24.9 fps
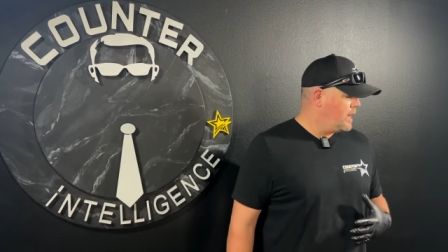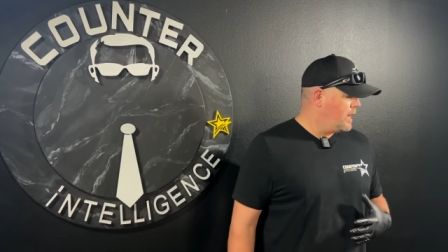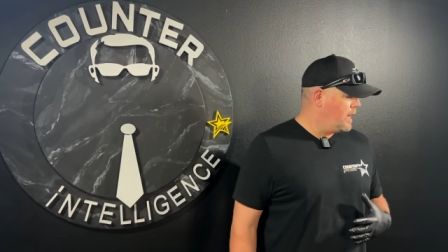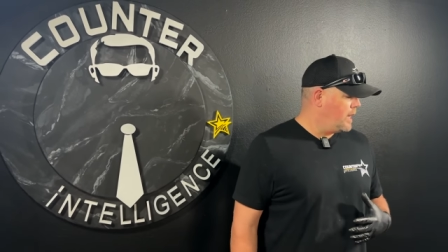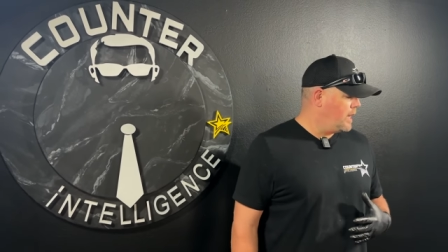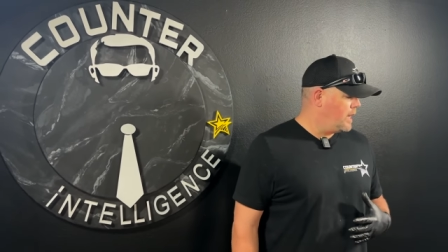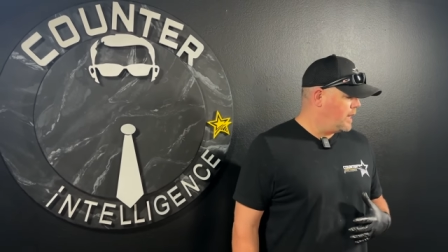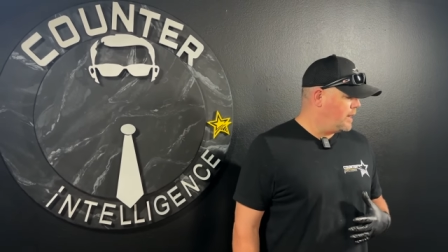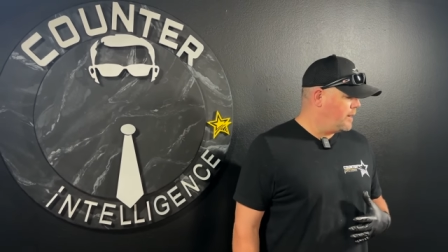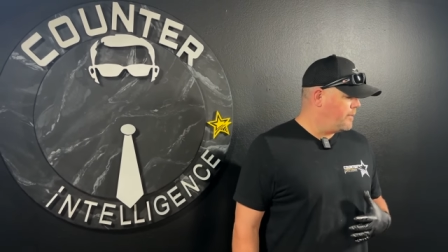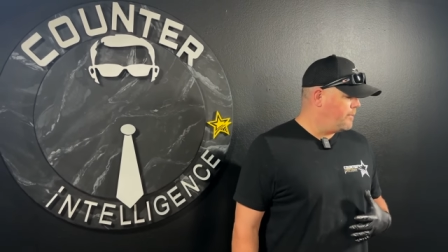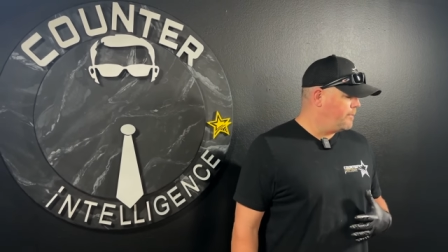
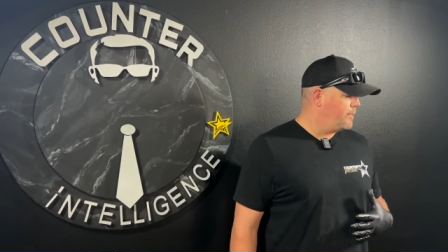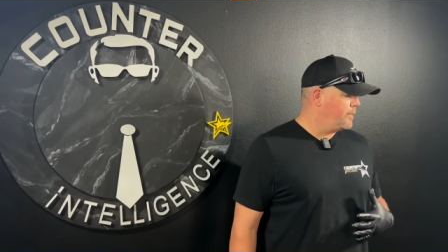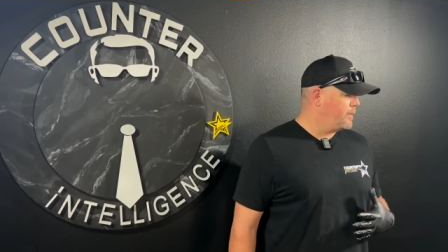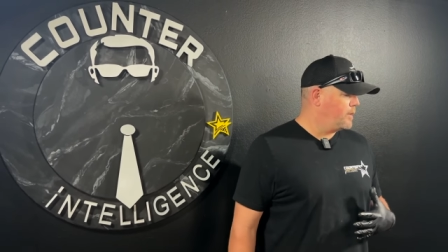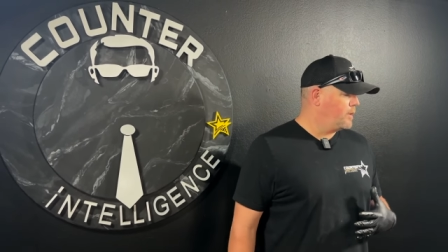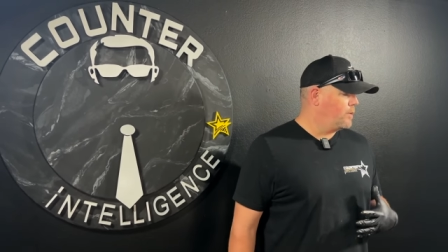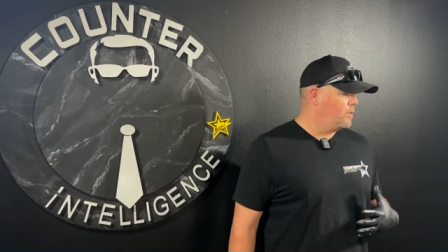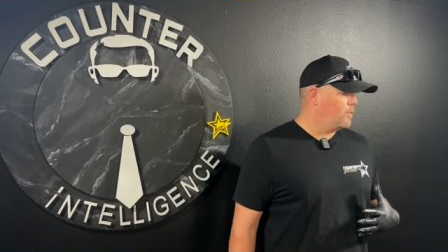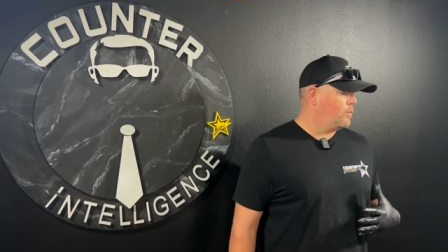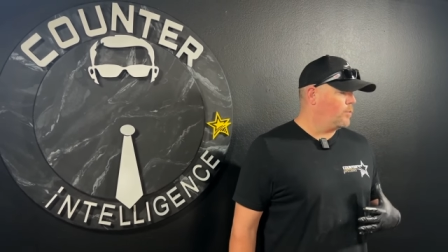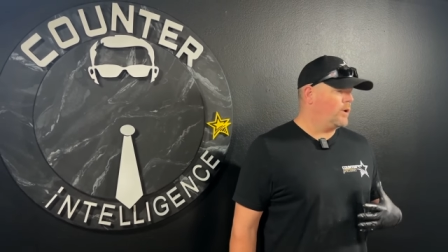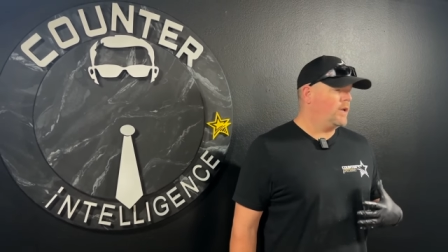Um,
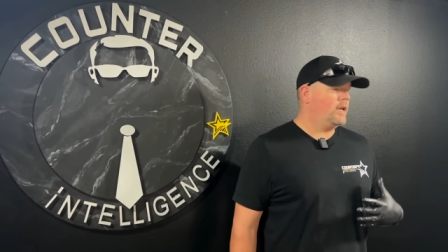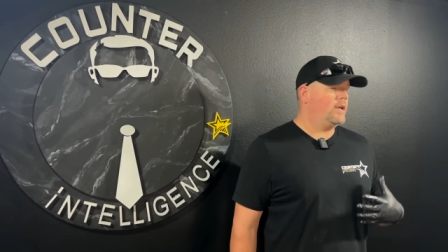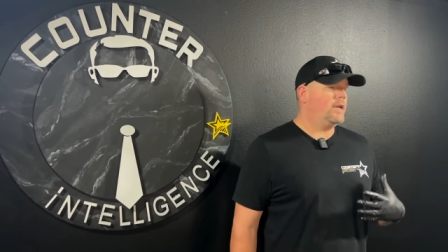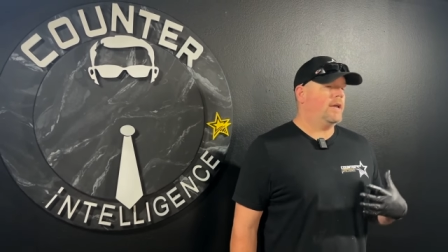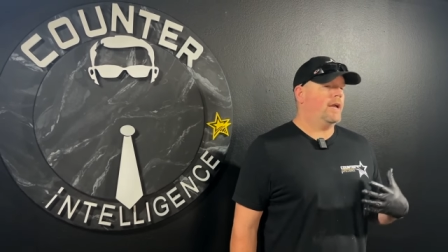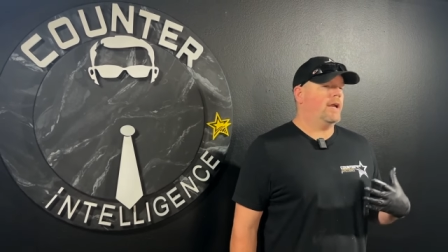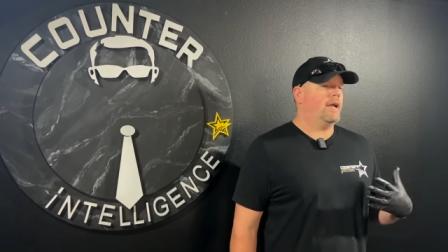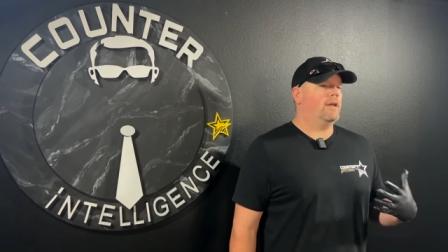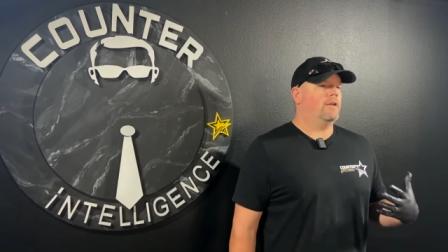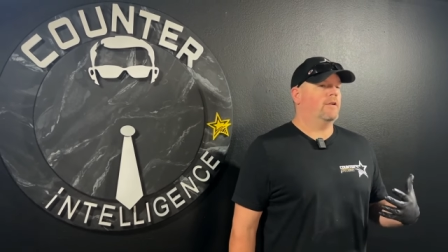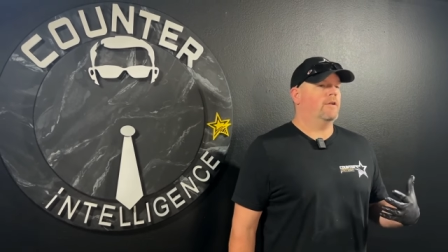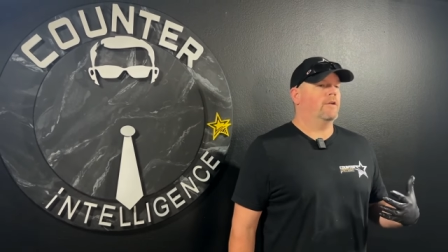we
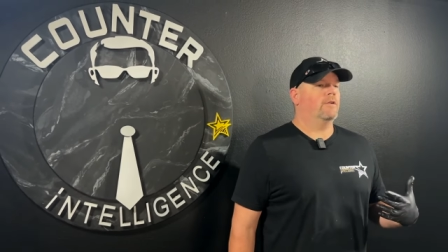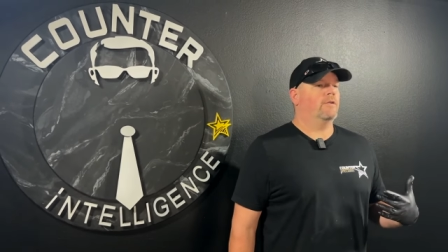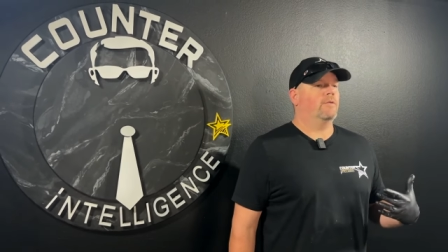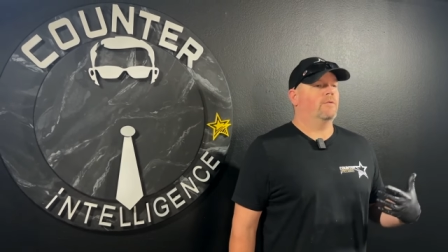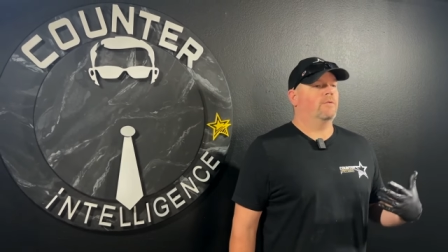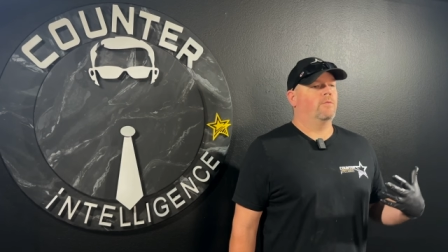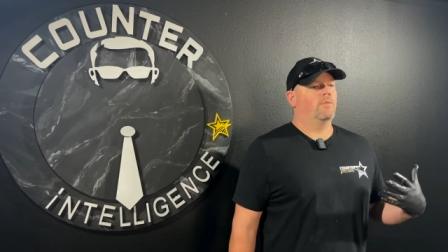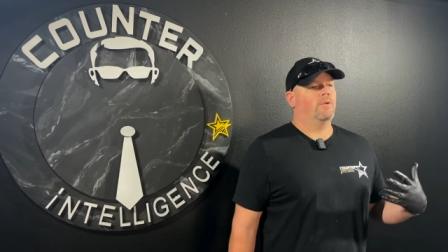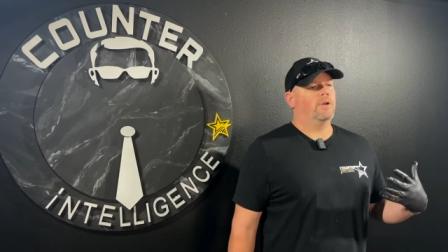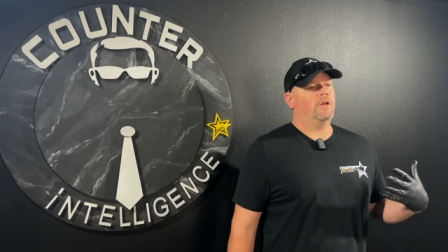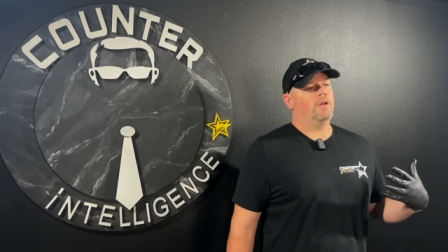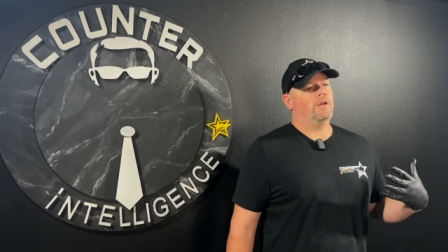cater,
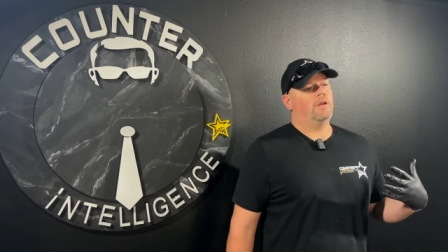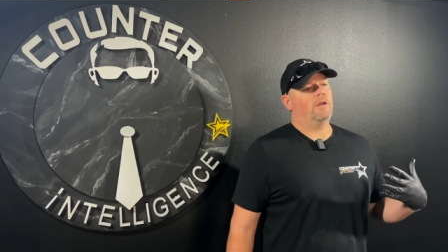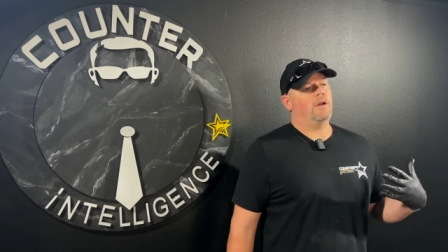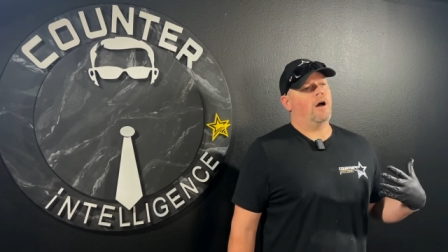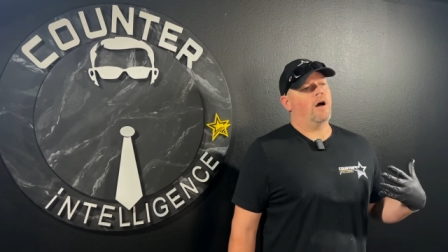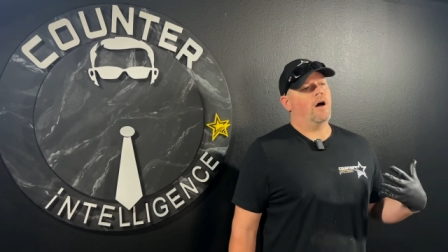we